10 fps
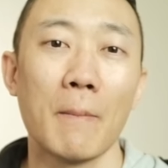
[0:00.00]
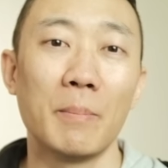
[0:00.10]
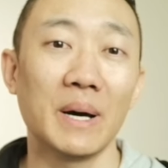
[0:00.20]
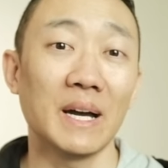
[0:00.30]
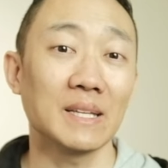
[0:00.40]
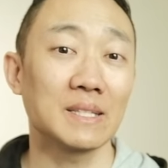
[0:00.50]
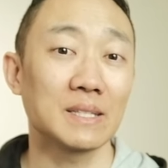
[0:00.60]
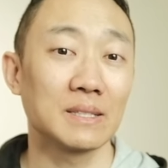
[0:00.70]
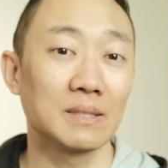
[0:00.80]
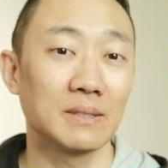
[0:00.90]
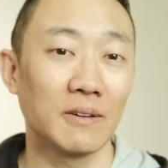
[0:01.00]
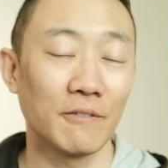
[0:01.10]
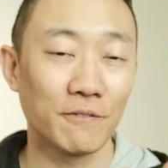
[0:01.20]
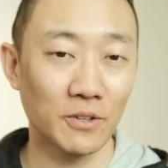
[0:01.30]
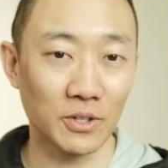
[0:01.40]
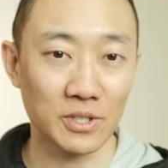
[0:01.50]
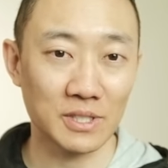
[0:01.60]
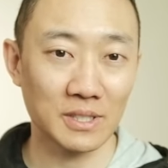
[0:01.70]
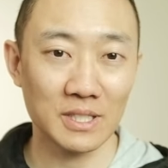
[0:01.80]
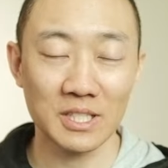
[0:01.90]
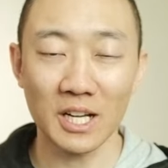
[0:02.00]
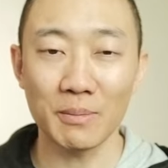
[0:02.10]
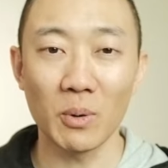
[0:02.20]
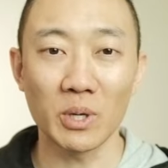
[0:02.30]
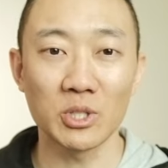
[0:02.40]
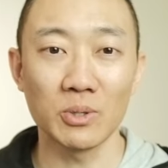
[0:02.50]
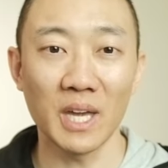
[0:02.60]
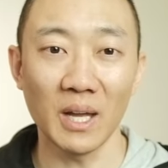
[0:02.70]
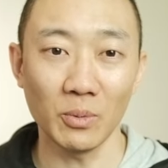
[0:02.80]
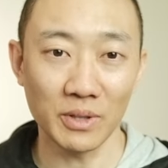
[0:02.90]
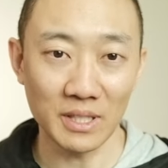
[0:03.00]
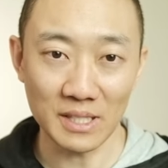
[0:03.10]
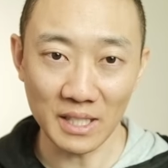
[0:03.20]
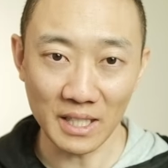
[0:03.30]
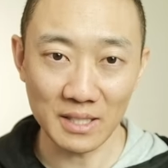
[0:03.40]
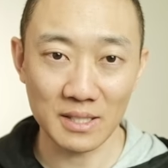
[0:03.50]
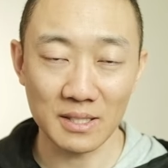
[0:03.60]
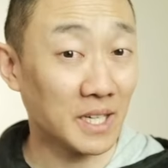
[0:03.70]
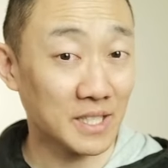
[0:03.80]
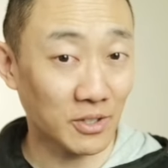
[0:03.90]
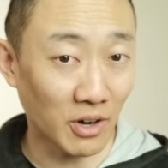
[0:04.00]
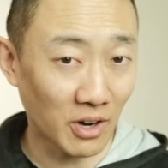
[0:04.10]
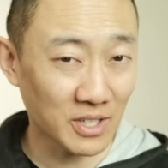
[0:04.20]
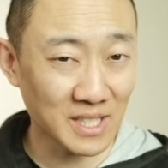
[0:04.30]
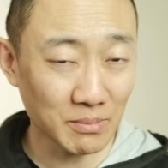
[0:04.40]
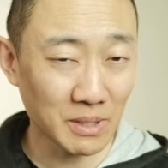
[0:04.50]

But first, let's talk about what you get with these lights, because there are some